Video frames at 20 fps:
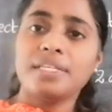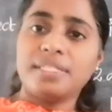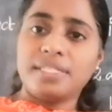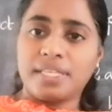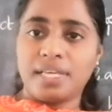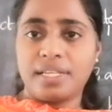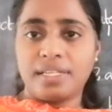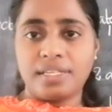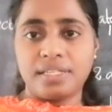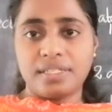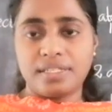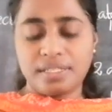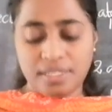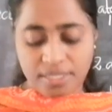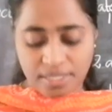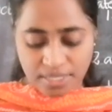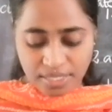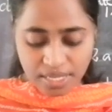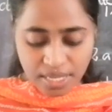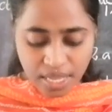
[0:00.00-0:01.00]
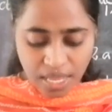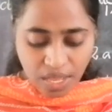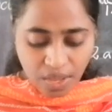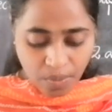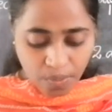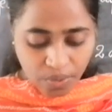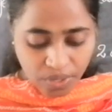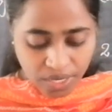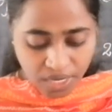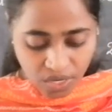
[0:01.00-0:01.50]

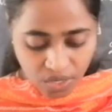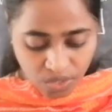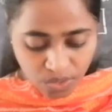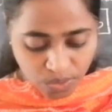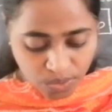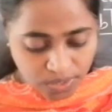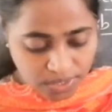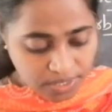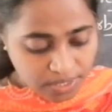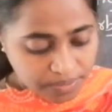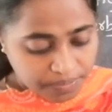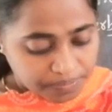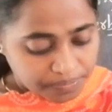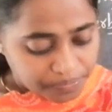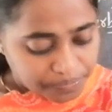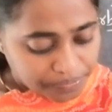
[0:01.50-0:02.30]
sentences. What are those?